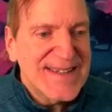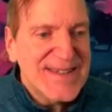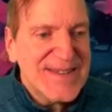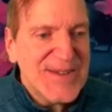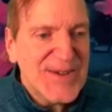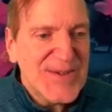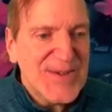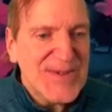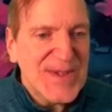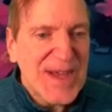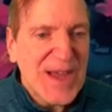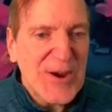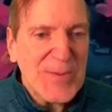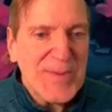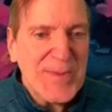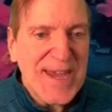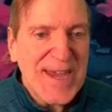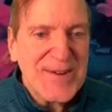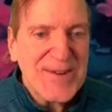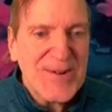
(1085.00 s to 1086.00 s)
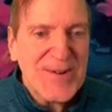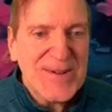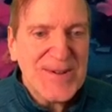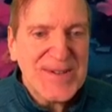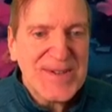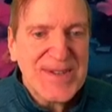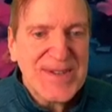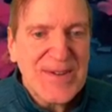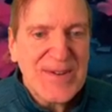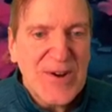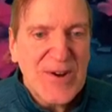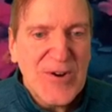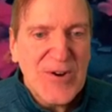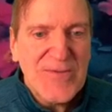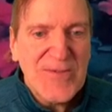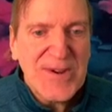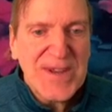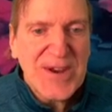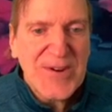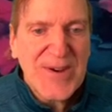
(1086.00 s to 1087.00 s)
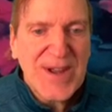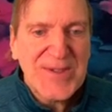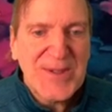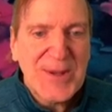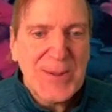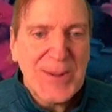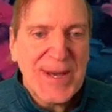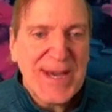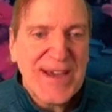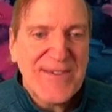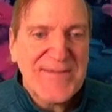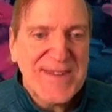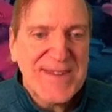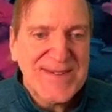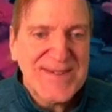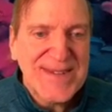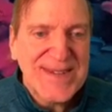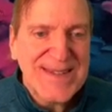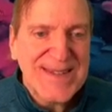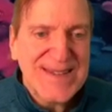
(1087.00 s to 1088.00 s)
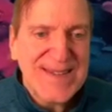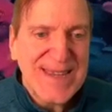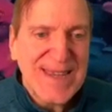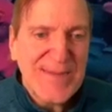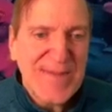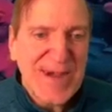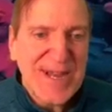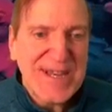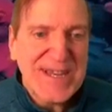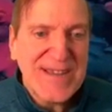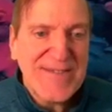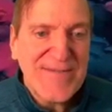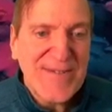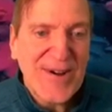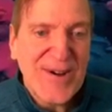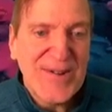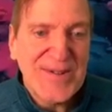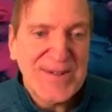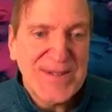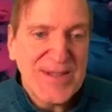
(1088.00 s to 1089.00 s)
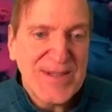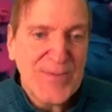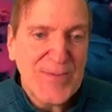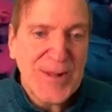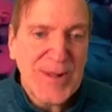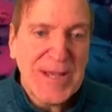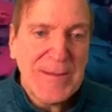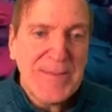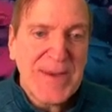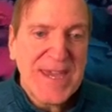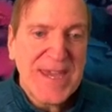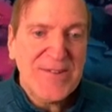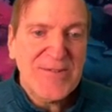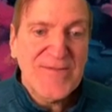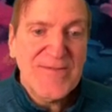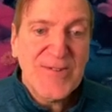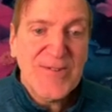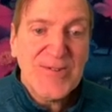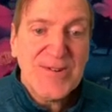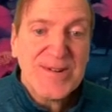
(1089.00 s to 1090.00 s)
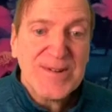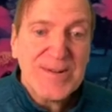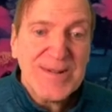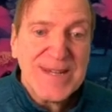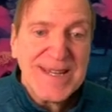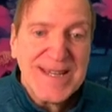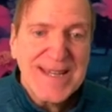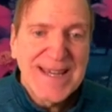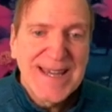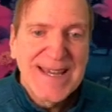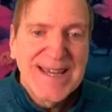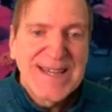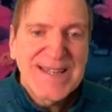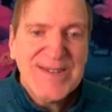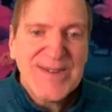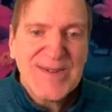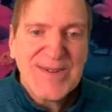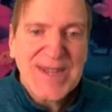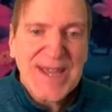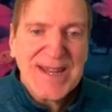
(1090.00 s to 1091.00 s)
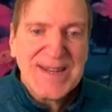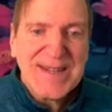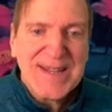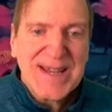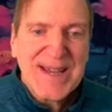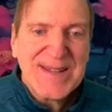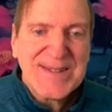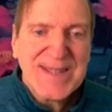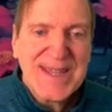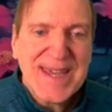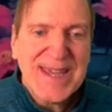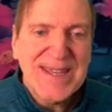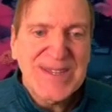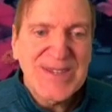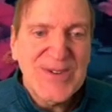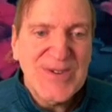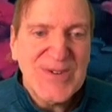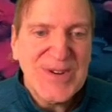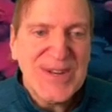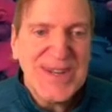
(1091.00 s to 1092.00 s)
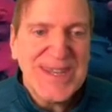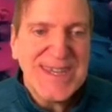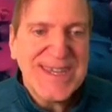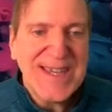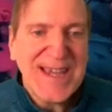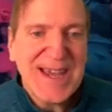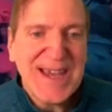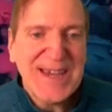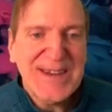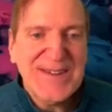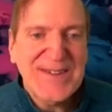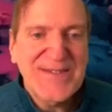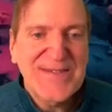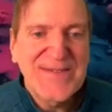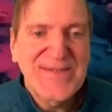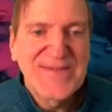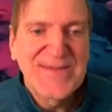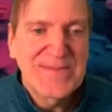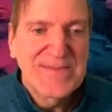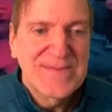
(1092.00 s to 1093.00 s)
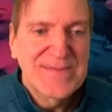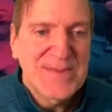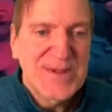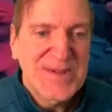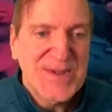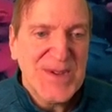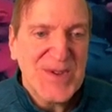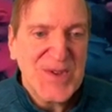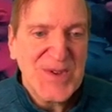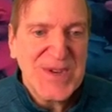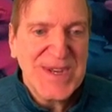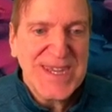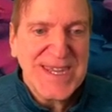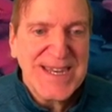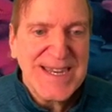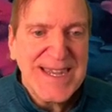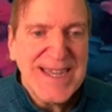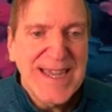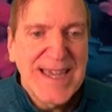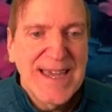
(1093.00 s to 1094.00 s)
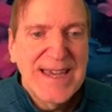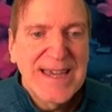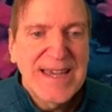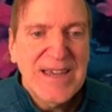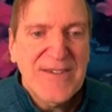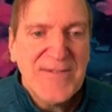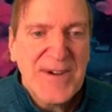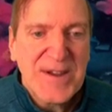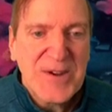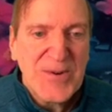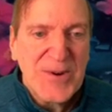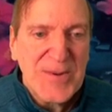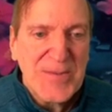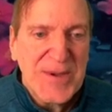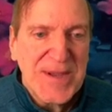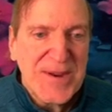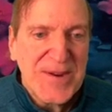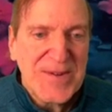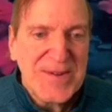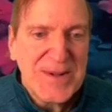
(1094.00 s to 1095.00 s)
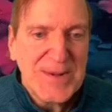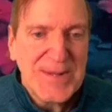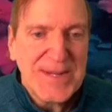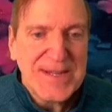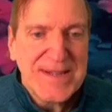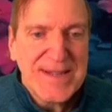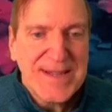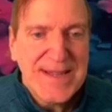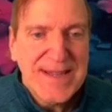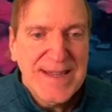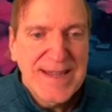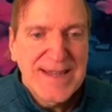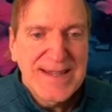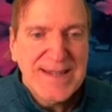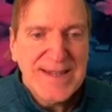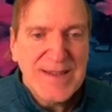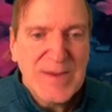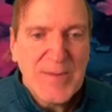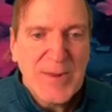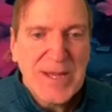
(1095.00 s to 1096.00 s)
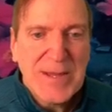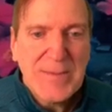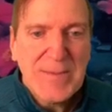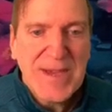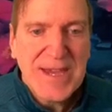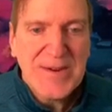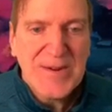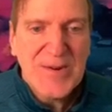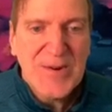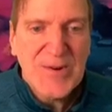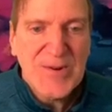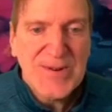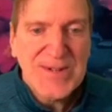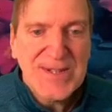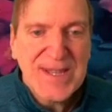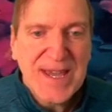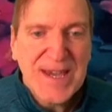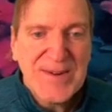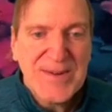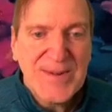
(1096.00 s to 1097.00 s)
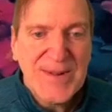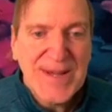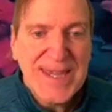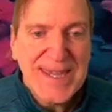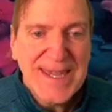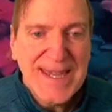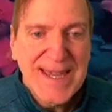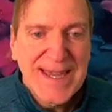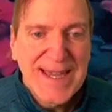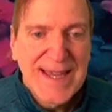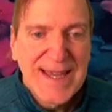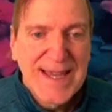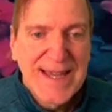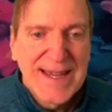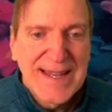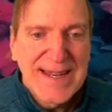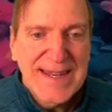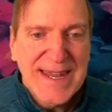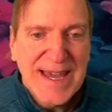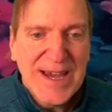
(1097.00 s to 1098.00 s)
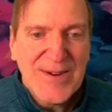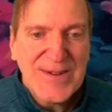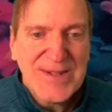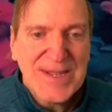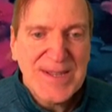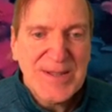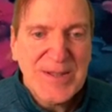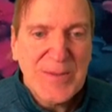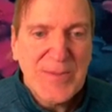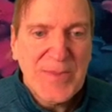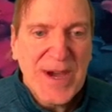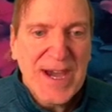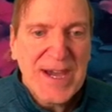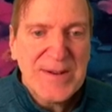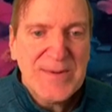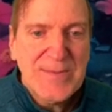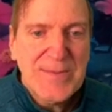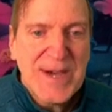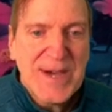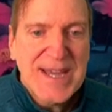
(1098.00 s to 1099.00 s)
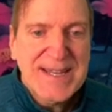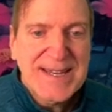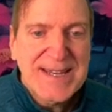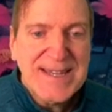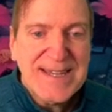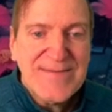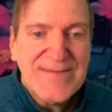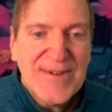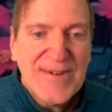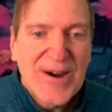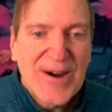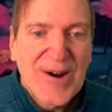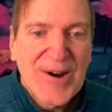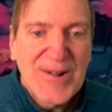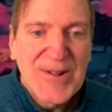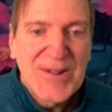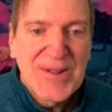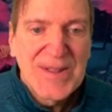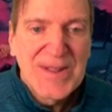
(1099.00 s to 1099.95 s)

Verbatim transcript: So our panel is over here on the left, as you can see by default, display panel vertically. So it's kind of got that unity kind of positioning. If I go up here and click display panel horizontally, now it's at the bottom by default,